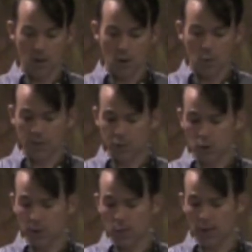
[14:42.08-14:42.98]
When I
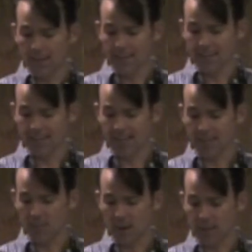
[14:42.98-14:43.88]
told them what I had
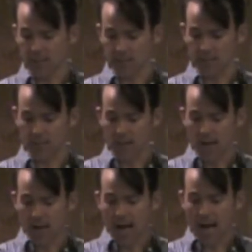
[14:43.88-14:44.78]
seen, Mike says,
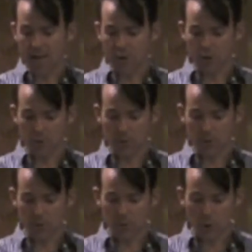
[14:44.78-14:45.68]
sure, it must
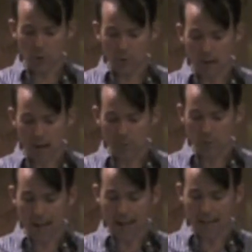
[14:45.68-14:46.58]
have been old Tom
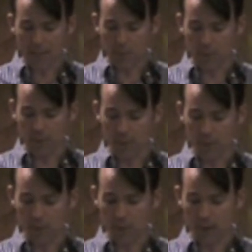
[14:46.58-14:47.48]
O'Malley bringing his
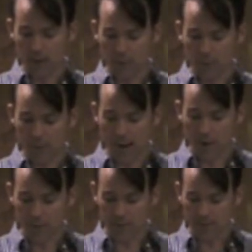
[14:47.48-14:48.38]
sheep back up the
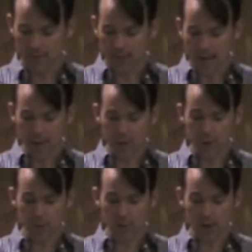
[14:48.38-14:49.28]
mountain. Sure,
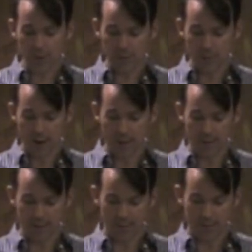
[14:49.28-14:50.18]
he's a lovely
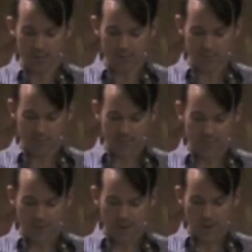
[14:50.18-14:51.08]
man, he is.
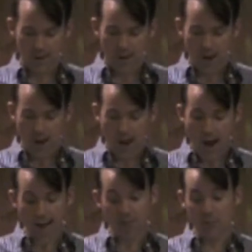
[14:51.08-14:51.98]

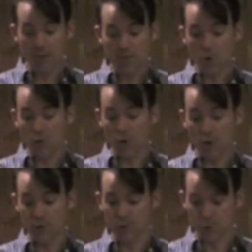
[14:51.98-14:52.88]
I'd have many more
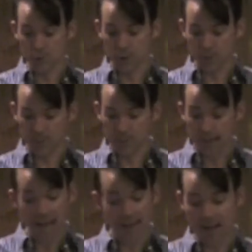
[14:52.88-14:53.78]
runs this trip, and